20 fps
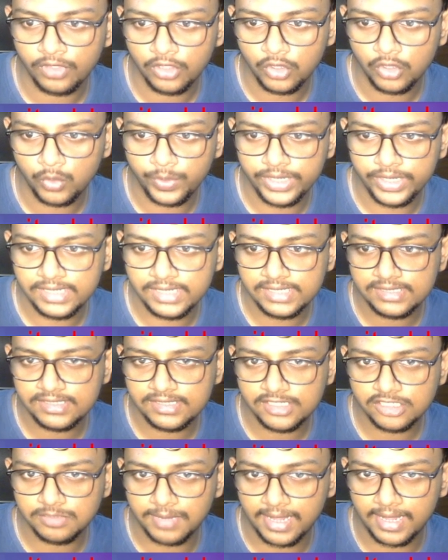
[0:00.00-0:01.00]
Queen
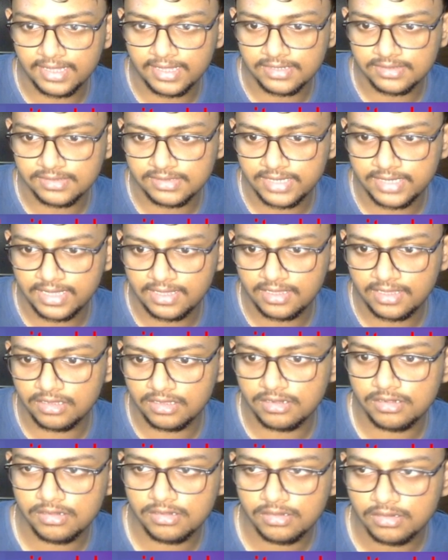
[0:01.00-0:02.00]
d6, black can just take here.